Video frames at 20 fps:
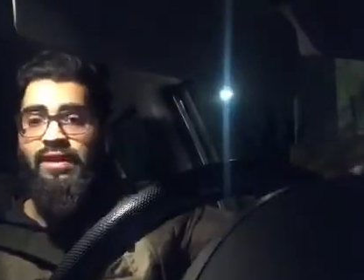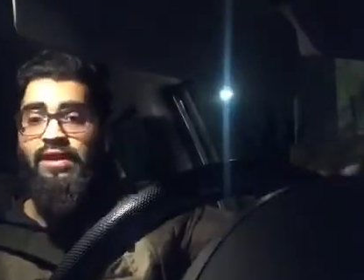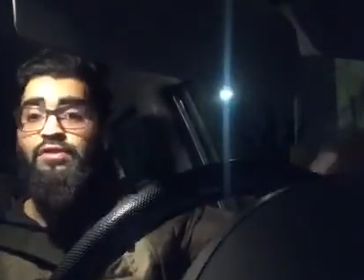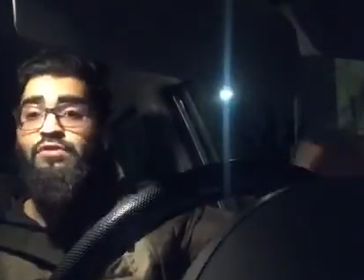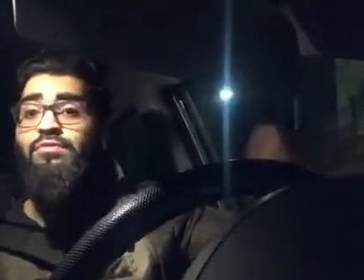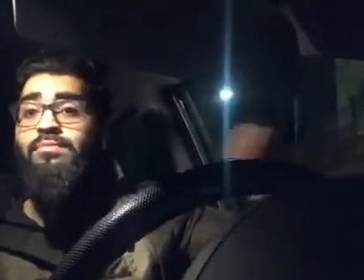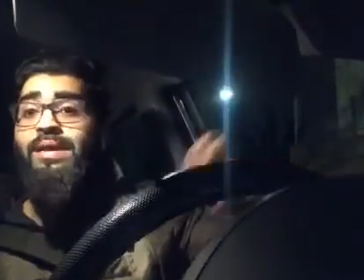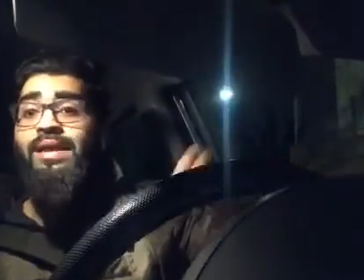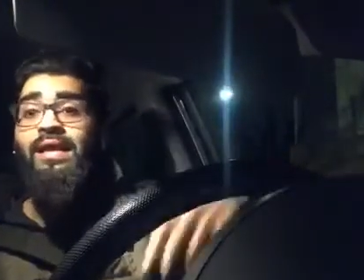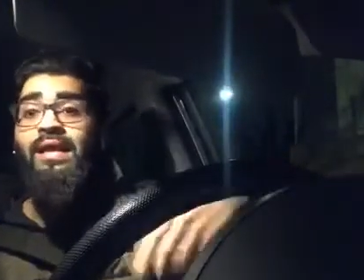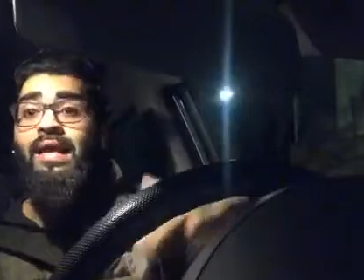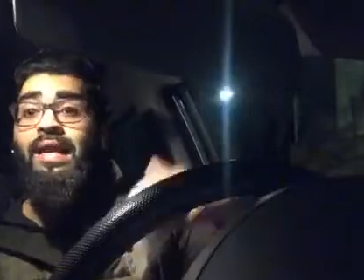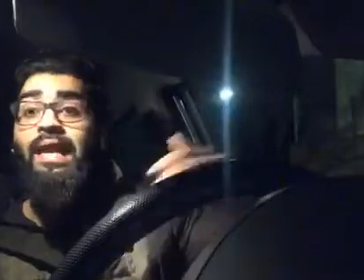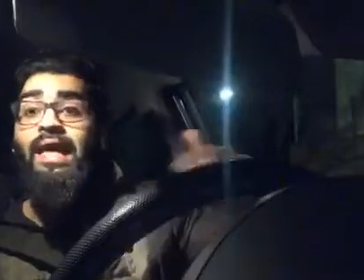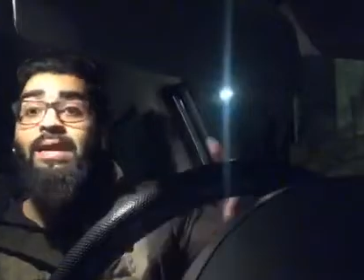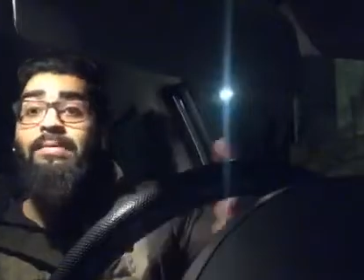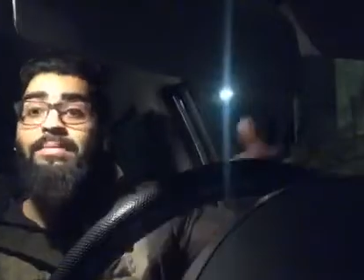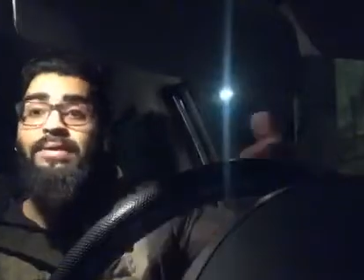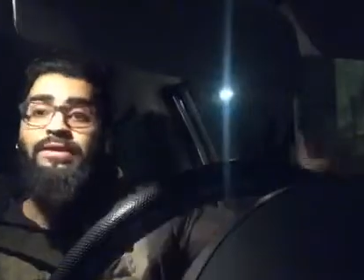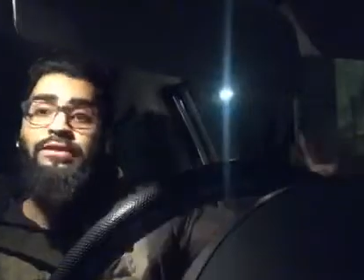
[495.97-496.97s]
Now, you may
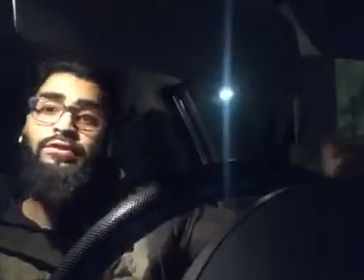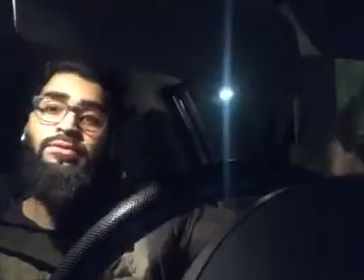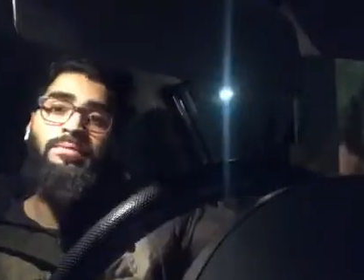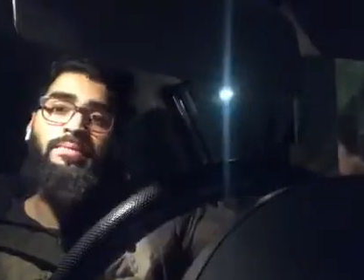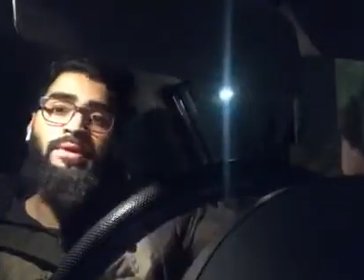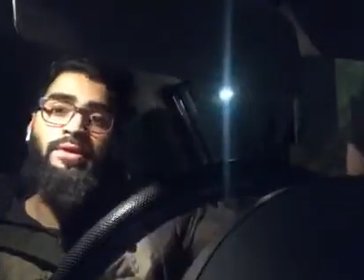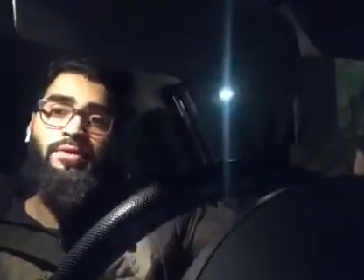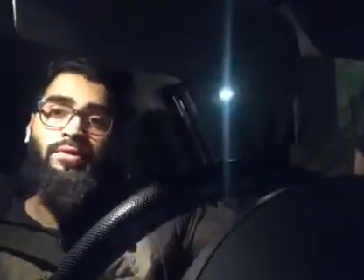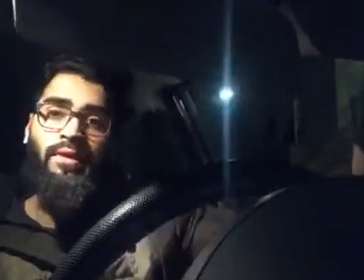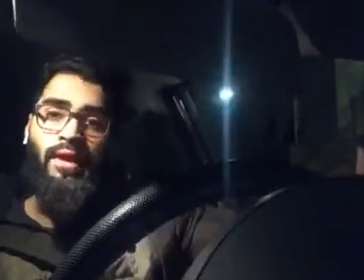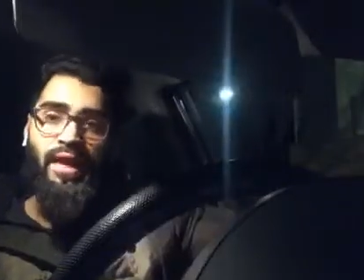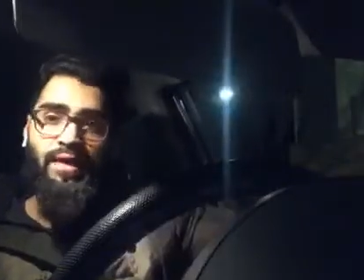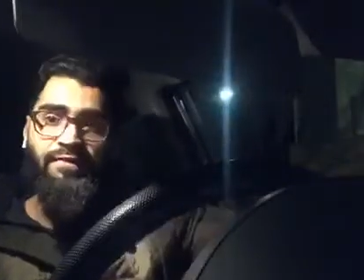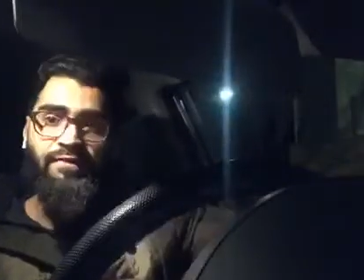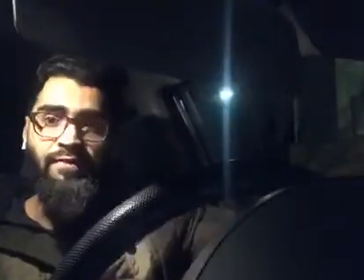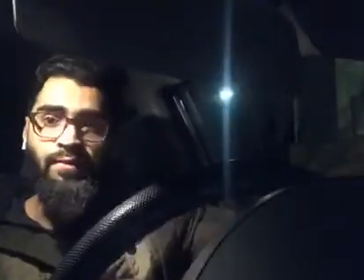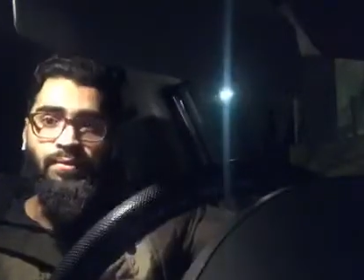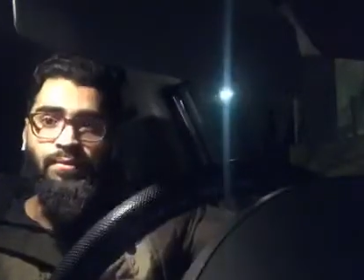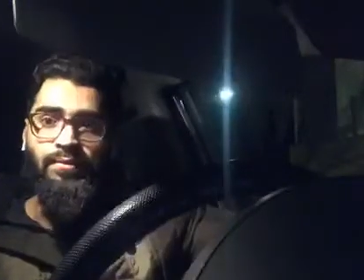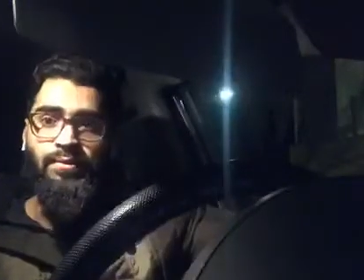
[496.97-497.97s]
claim it to be your
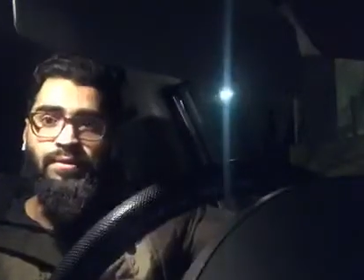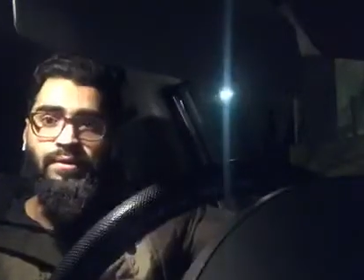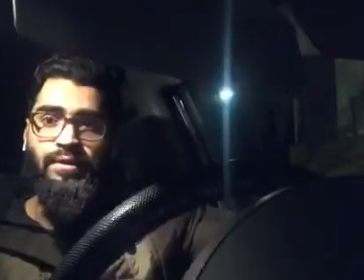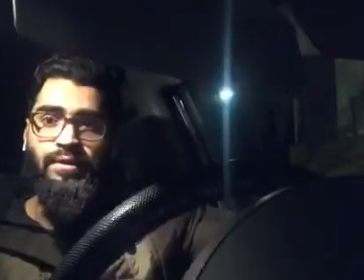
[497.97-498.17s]
life goal.